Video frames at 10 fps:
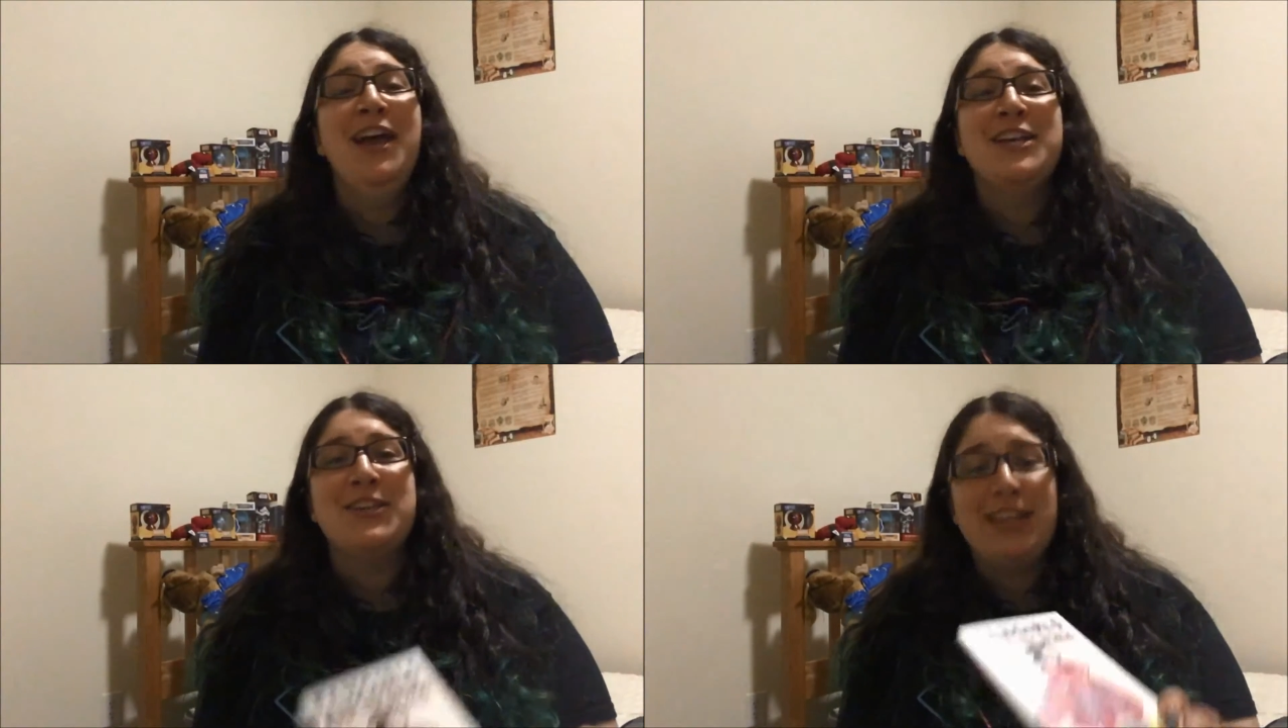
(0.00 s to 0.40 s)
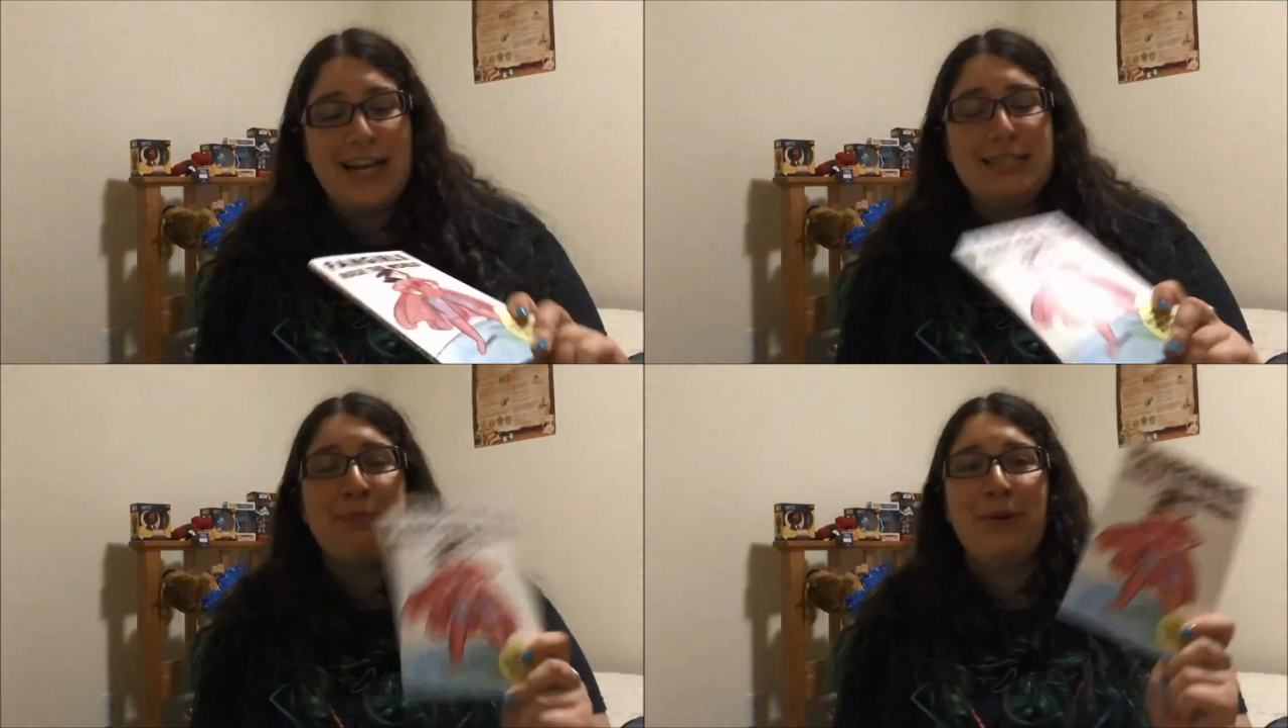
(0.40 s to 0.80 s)
So I think
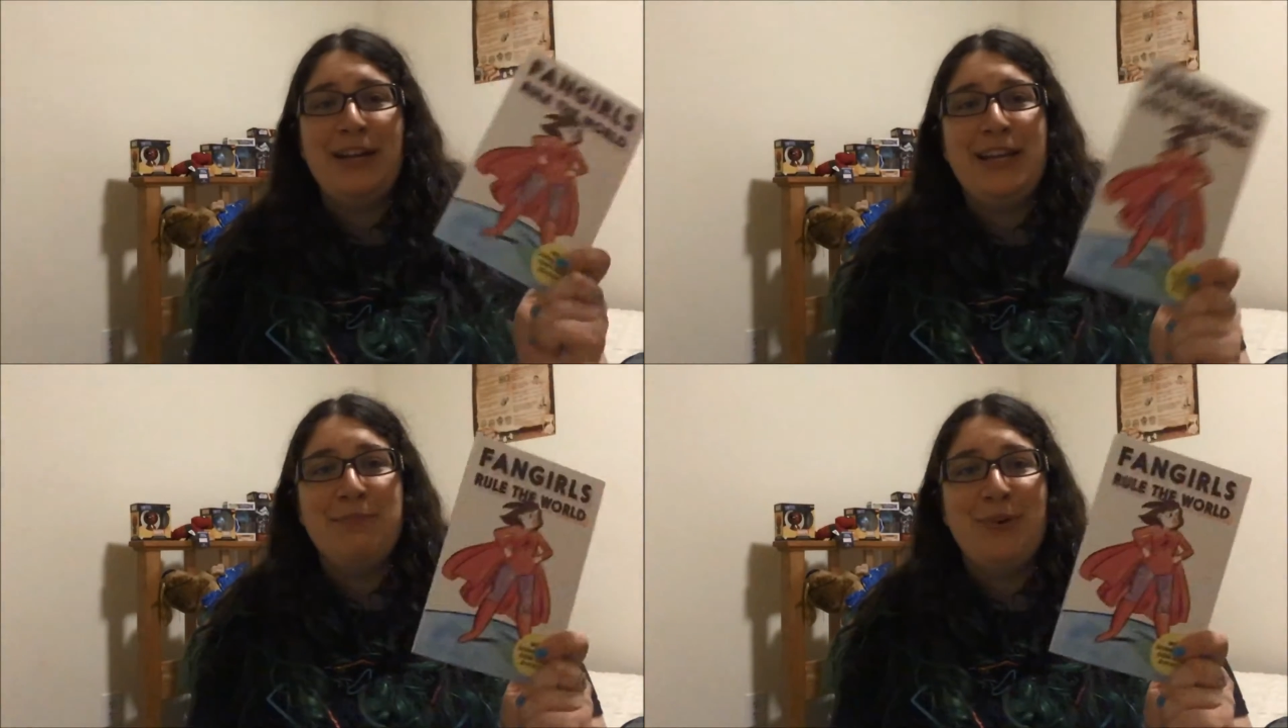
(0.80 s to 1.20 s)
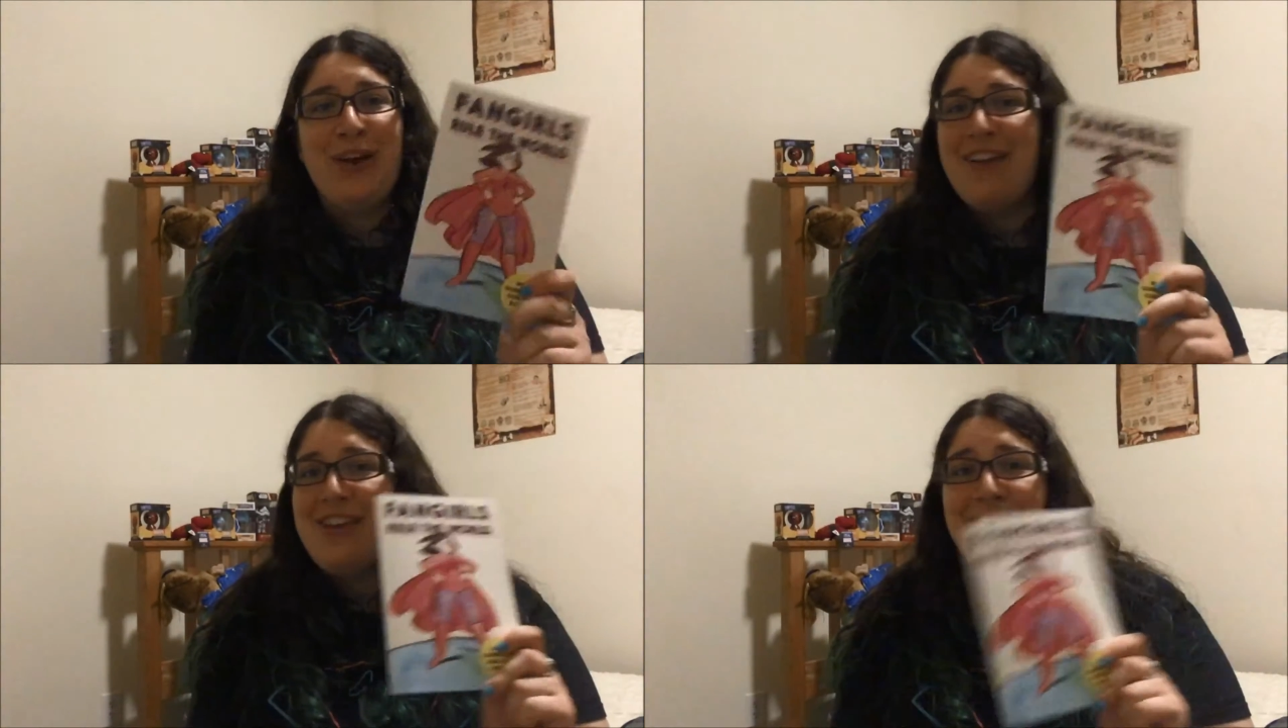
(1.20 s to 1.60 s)
that's a pretty neat
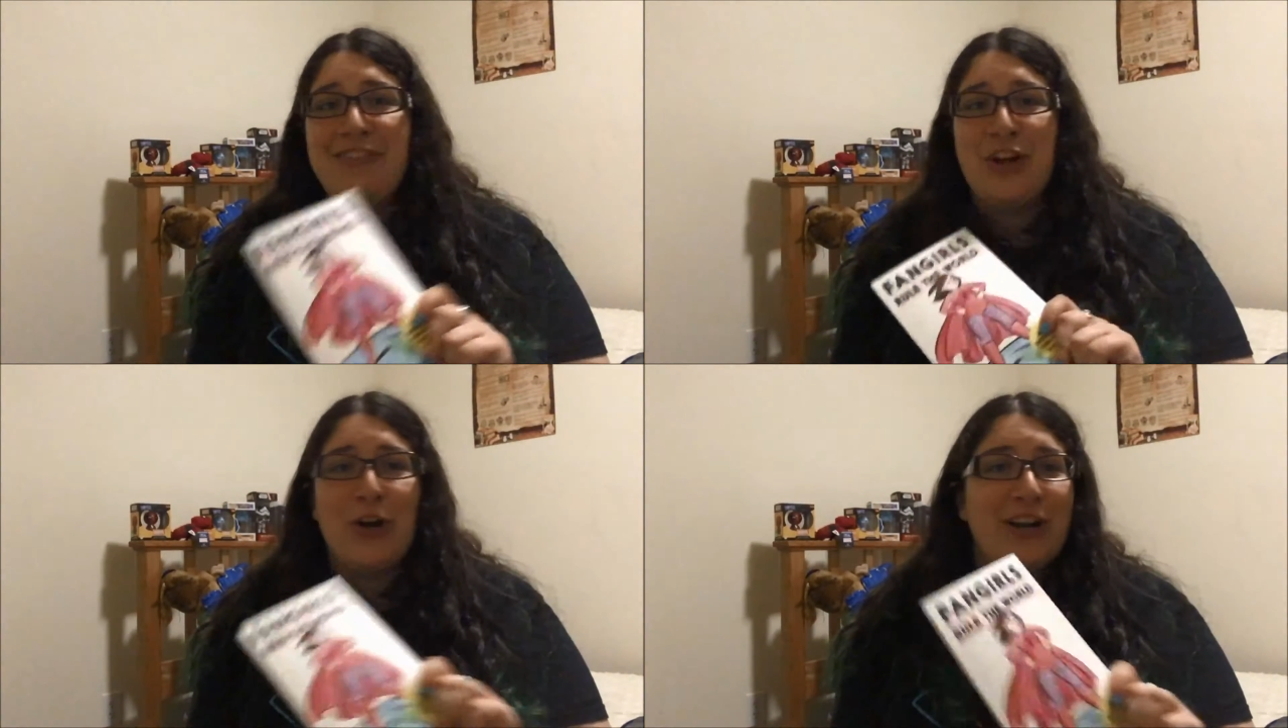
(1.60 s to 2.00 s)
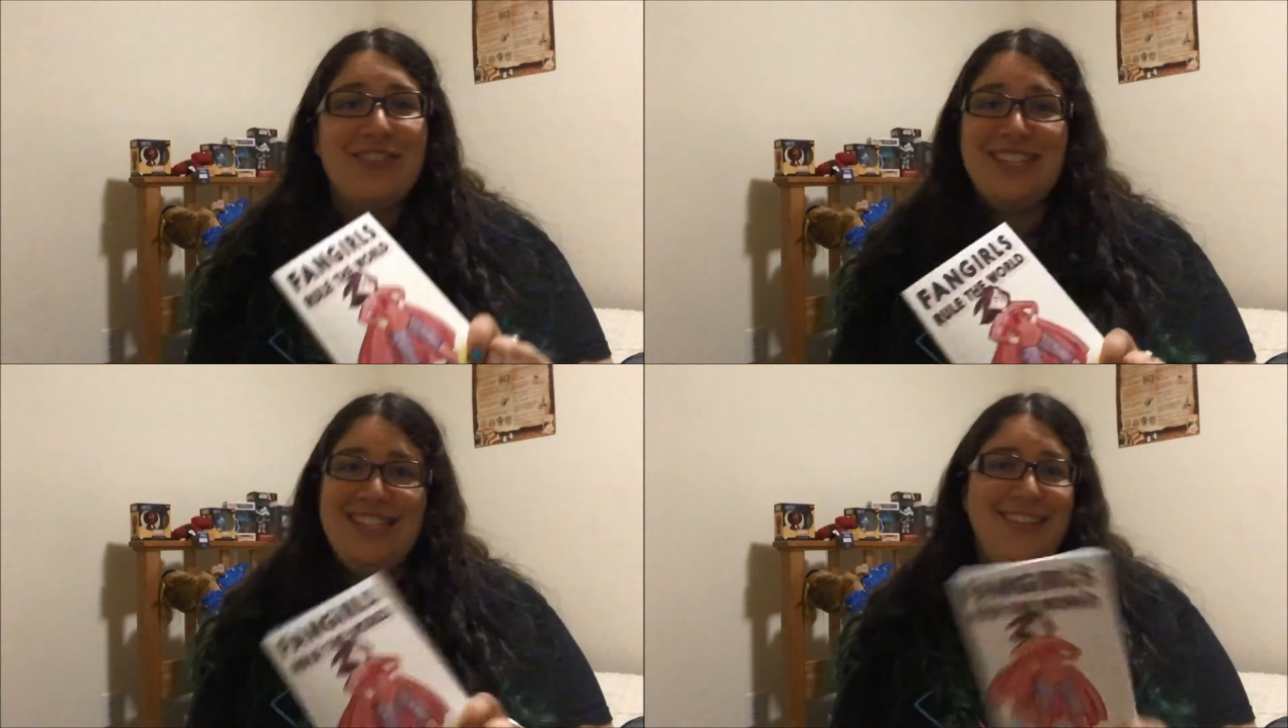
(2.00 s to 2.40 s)
book. I've never even heard
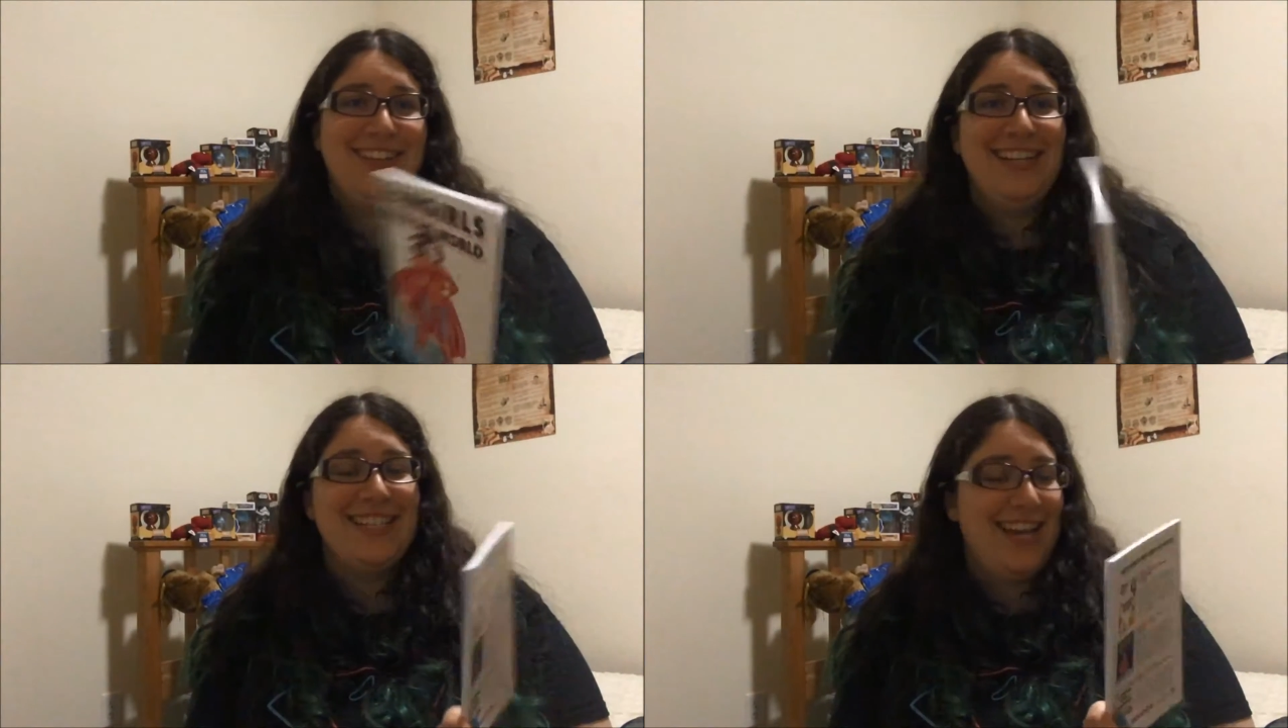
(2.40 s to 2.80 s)
of this series,